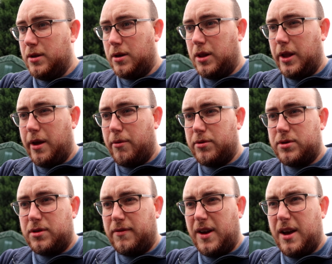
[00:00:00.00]
the Clio had
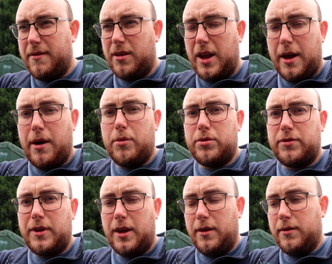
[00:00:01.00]
survived, and I would
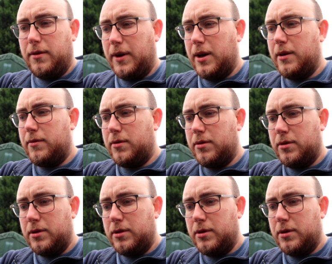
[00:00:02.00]
say it survived.